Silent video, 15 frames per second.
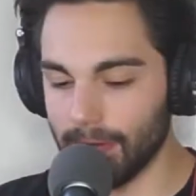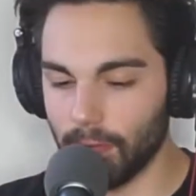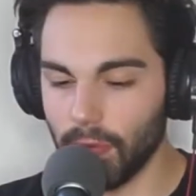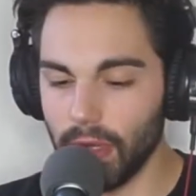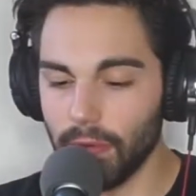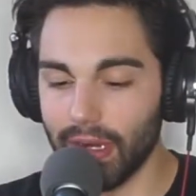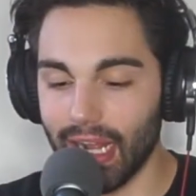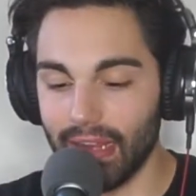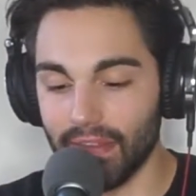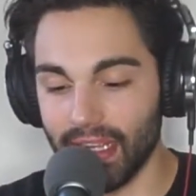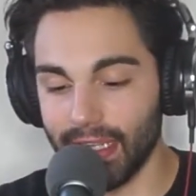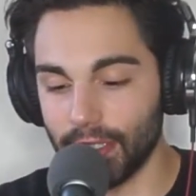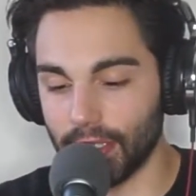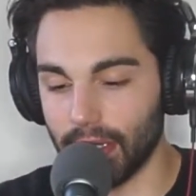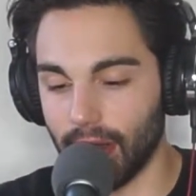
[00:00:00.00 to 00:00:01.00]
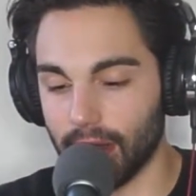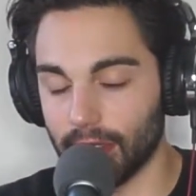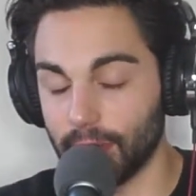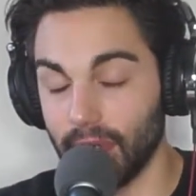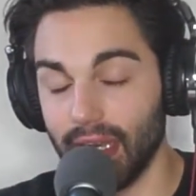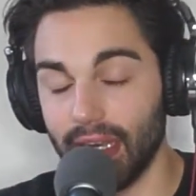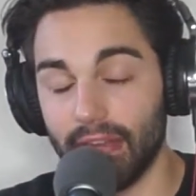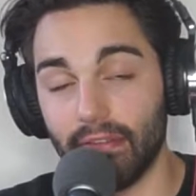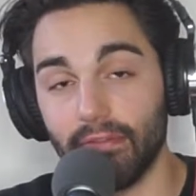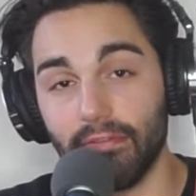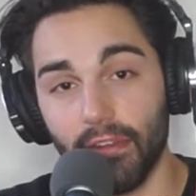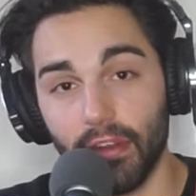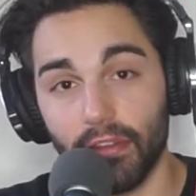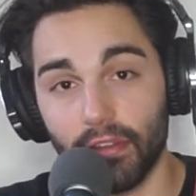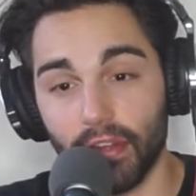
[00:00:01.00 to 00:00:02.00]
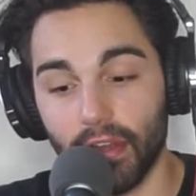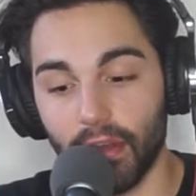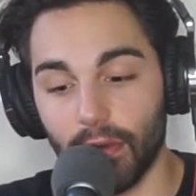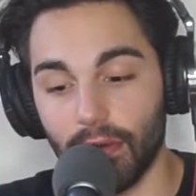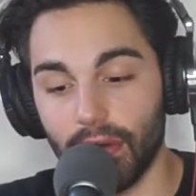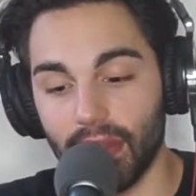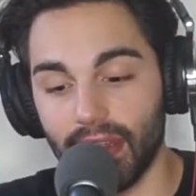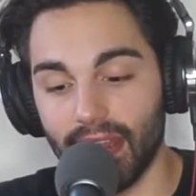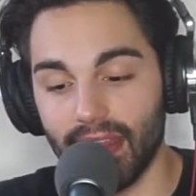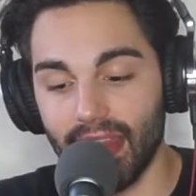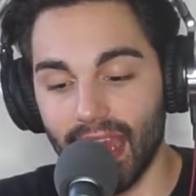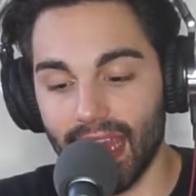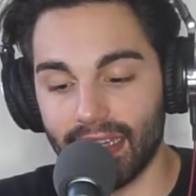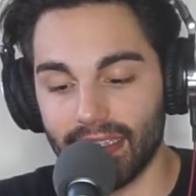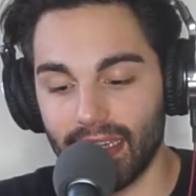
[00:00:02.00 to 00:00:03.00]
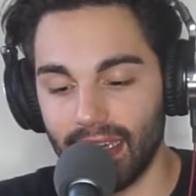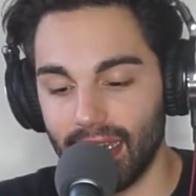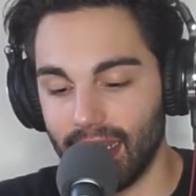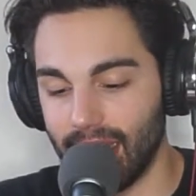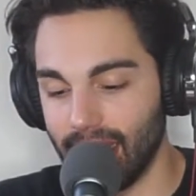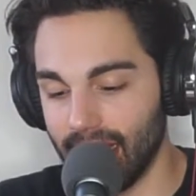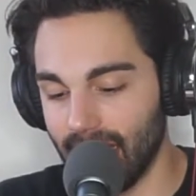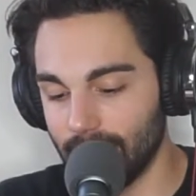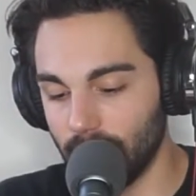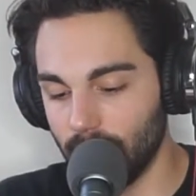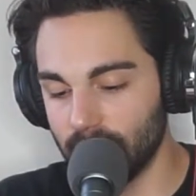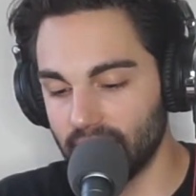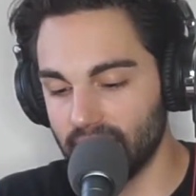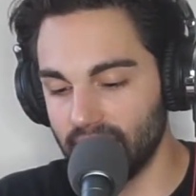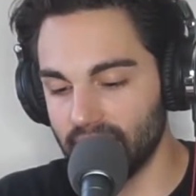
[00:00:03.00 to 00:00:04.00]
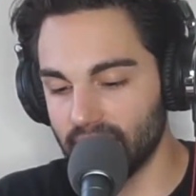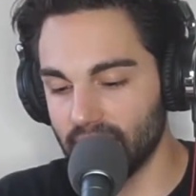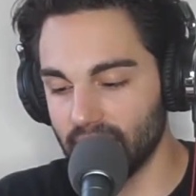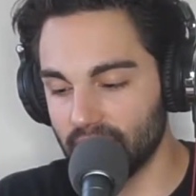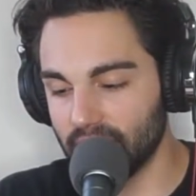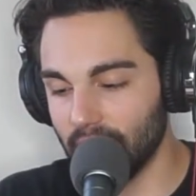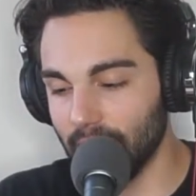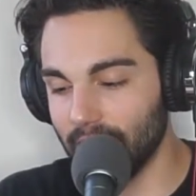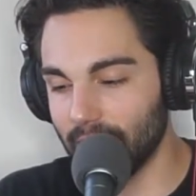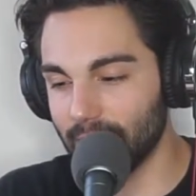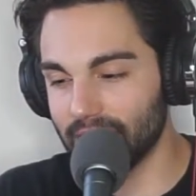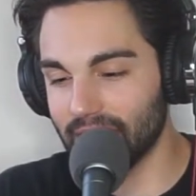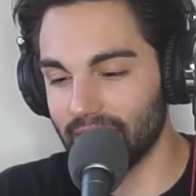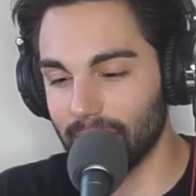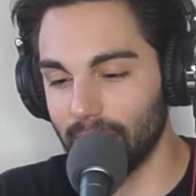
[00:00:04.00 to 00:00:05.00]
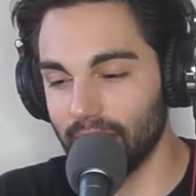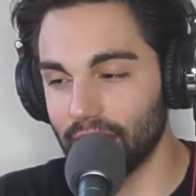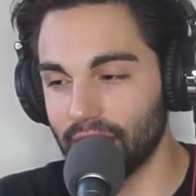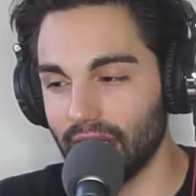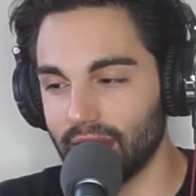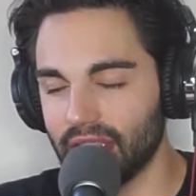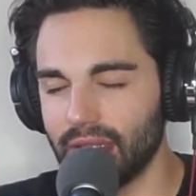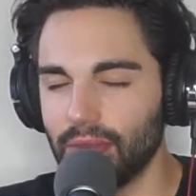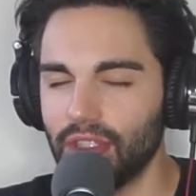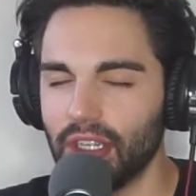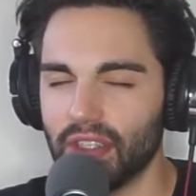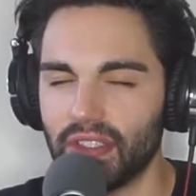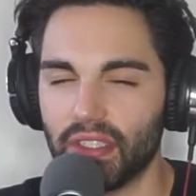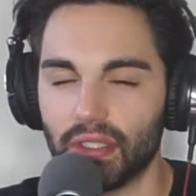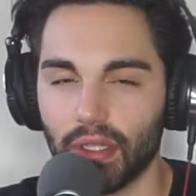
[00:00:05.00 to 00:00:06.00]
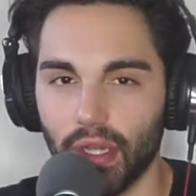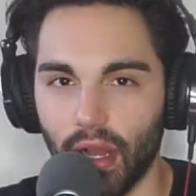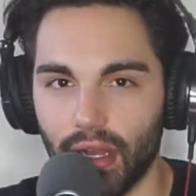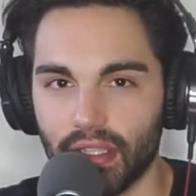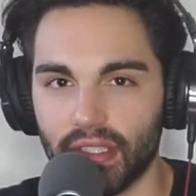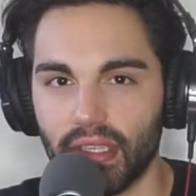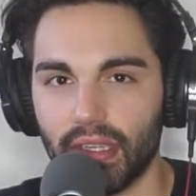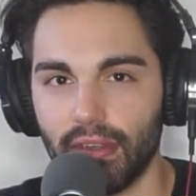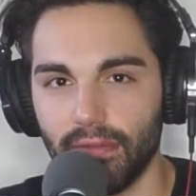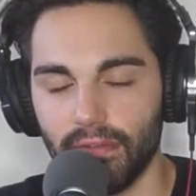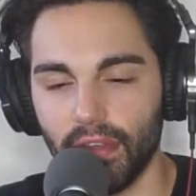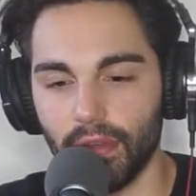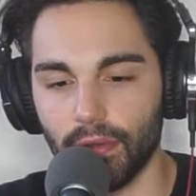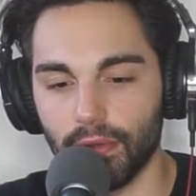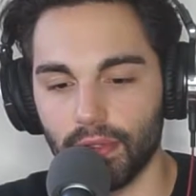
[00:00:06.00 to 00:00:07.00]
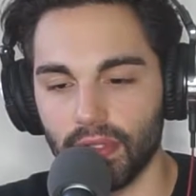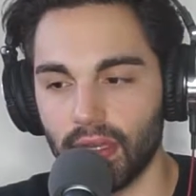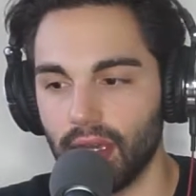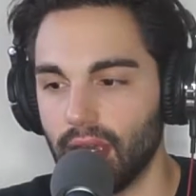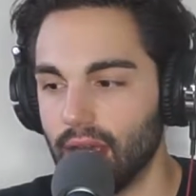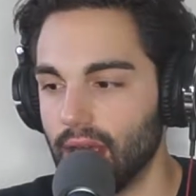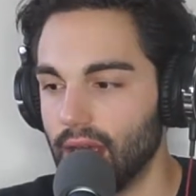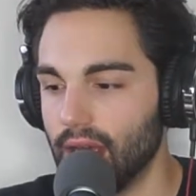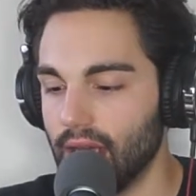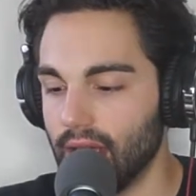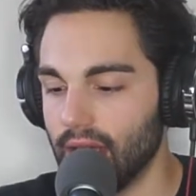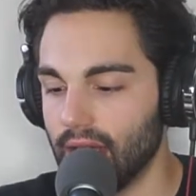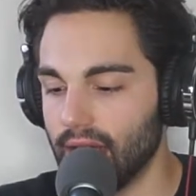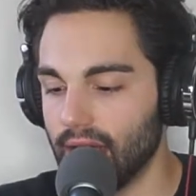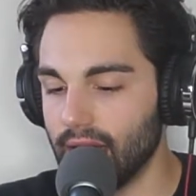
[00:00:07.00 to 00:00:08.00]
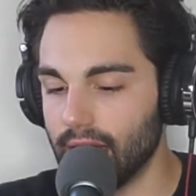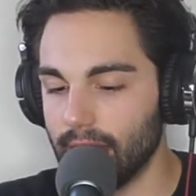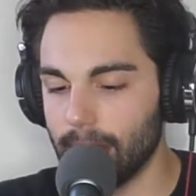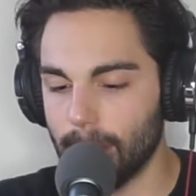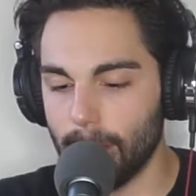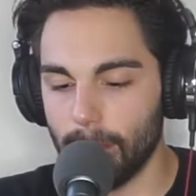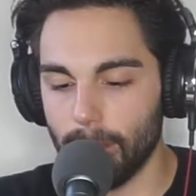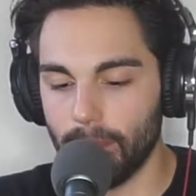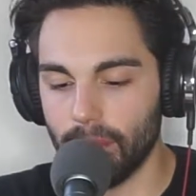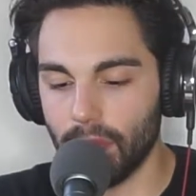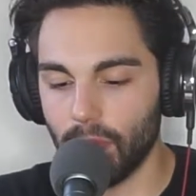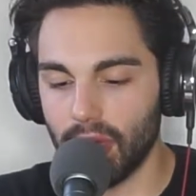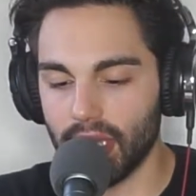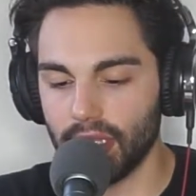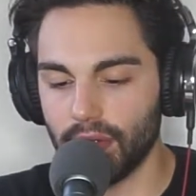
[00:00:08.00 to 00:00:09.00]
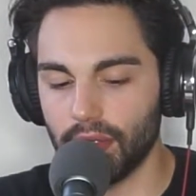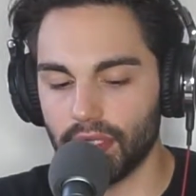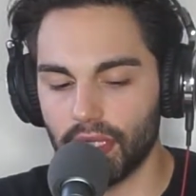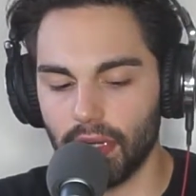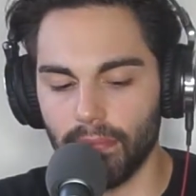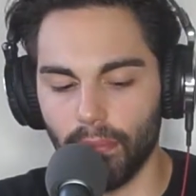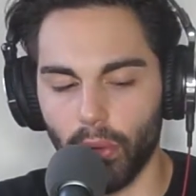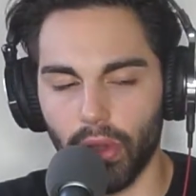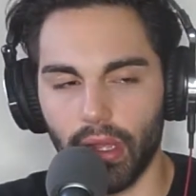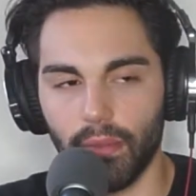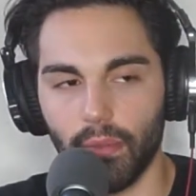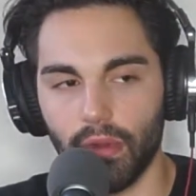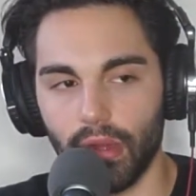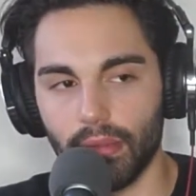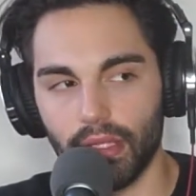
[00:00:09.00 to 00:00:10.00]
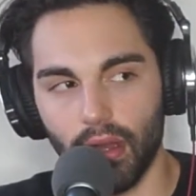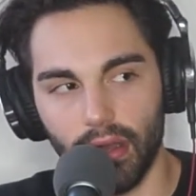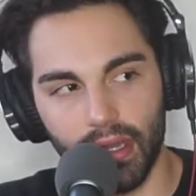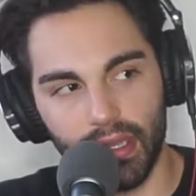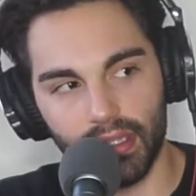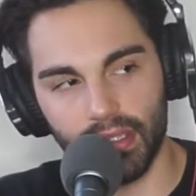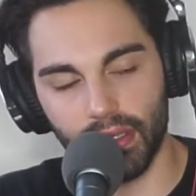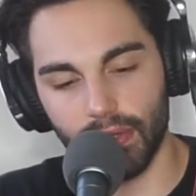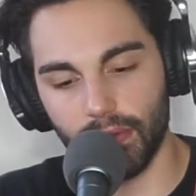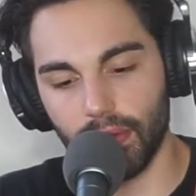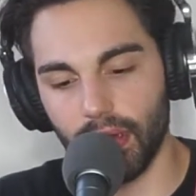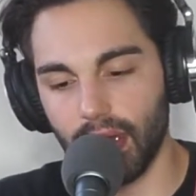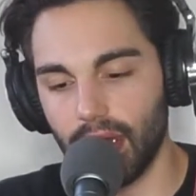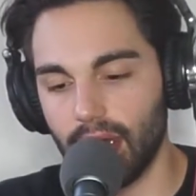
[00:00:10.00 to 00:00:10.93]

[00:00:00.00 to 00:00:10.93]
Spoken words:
we were not even in Chicago, so we had even further to go than that. And what was disconcerting was that the bus driver seemed just as lost and confused. And we get to a certain point where I'm talking to